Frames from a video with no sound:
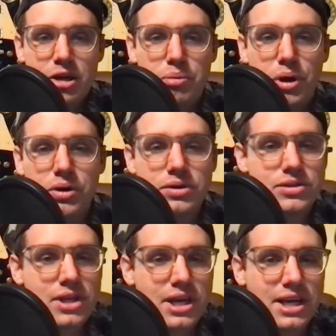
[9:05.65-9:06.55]

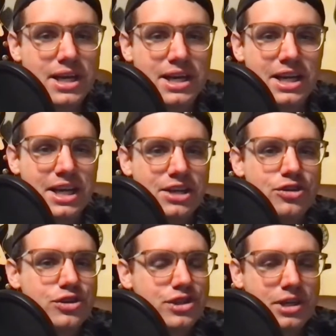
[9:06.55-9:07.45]
Poku's an
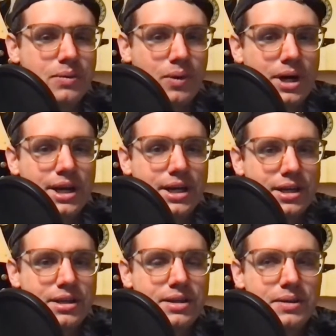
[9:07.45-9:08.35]
interesting
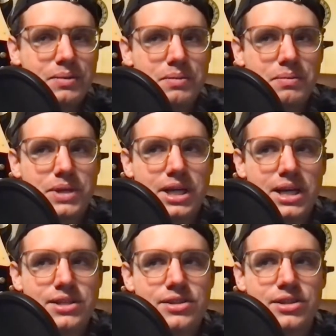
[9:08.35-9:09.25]
one
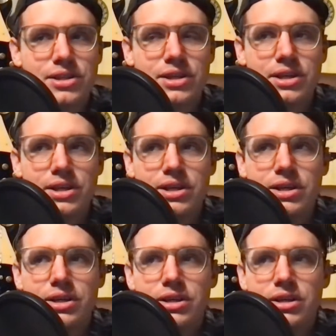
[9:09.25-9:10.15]
because
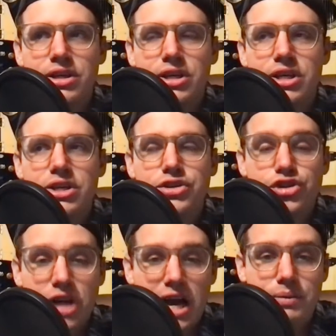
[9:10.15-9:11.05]
his
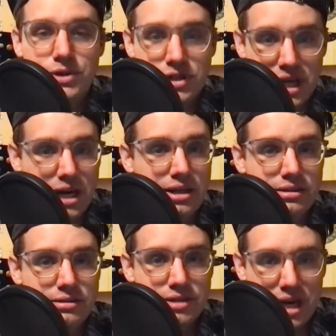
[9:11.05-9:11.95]
shot was there
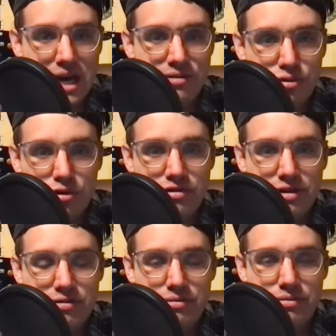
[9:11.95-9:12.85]
tonight, 4 of 8
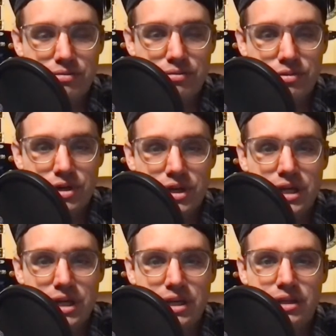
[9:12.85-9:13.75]
from
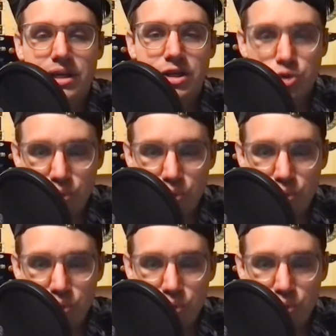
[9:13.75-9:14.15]
3.